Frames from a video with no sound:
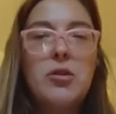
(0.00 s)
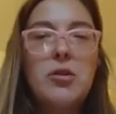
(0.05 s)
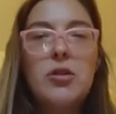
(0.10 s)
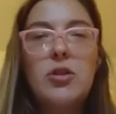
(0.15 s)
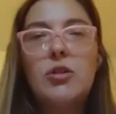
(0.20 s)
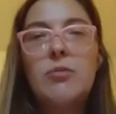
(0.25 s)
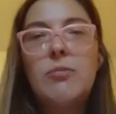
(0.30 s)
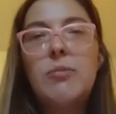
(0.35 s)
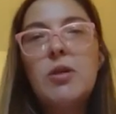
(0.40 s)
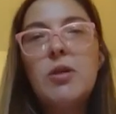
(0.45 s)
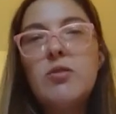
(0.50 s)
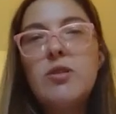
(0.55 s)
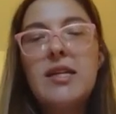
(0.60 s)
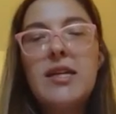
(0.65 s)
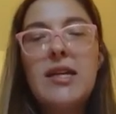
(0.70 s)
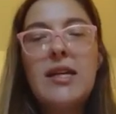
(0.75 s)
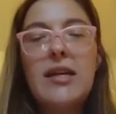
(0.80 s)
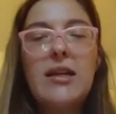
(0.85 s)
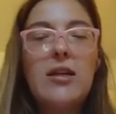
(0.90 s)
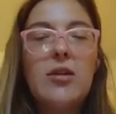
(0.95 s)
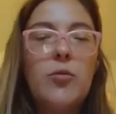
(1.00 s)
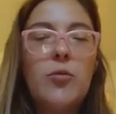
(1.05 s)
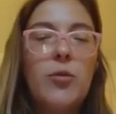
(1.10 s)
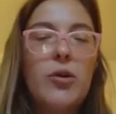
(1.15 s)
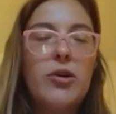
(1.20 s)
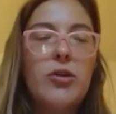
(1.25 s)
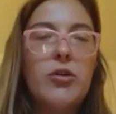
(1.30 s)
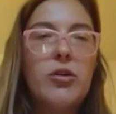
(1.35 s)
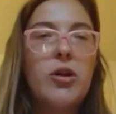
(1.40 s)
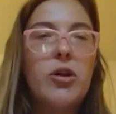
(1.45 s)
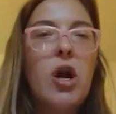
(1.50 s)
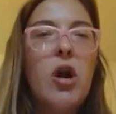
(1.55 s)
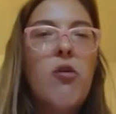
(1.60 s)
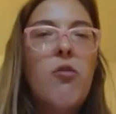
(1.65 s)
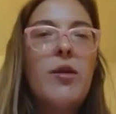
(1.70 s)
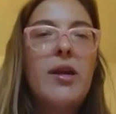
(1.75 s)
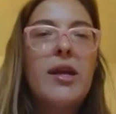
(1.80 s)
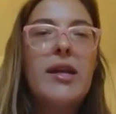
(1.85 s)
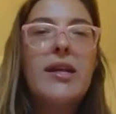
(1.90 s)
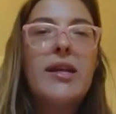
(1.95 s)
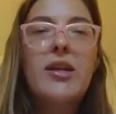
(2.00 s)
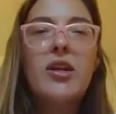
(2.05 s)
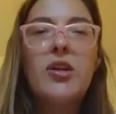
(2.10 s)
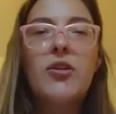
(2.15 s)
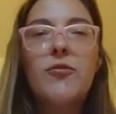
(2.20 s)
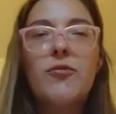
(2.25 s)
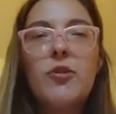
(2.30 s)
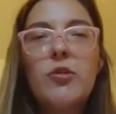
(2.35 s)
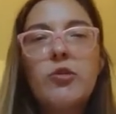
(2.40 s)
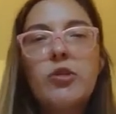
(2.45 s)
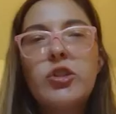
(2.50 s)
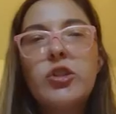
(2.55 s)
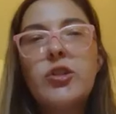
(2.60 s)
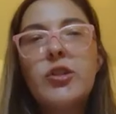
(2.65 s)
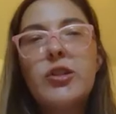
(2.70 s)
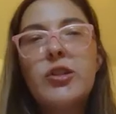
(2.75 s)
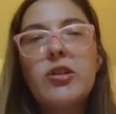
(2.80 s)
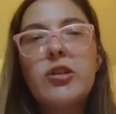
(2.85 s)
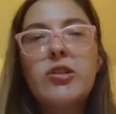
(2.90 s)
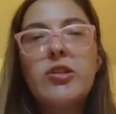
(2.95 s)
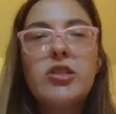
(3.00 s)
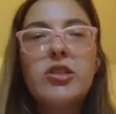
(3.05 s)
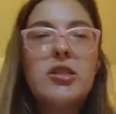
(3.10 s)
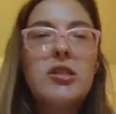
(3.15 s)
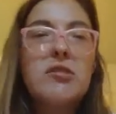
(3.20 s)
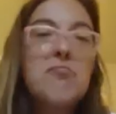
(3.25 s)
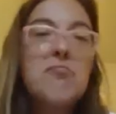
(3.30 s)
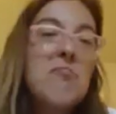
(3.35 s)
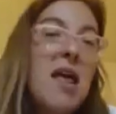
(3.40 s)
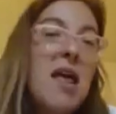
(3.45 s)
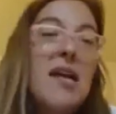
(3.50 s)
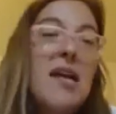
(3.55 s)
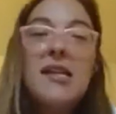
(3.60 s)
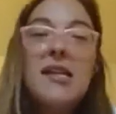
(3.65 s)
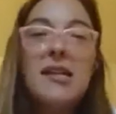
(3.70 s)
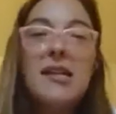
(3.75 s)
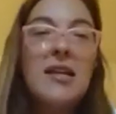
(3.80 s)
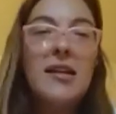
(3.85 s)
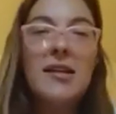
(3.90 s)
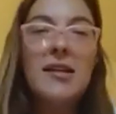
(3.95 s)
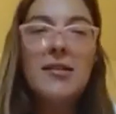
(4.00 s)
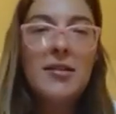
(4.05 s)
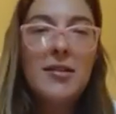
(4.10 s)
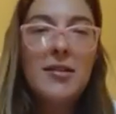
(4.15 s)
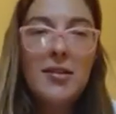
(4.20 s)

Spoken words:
your music, where you're going, your future, just anything?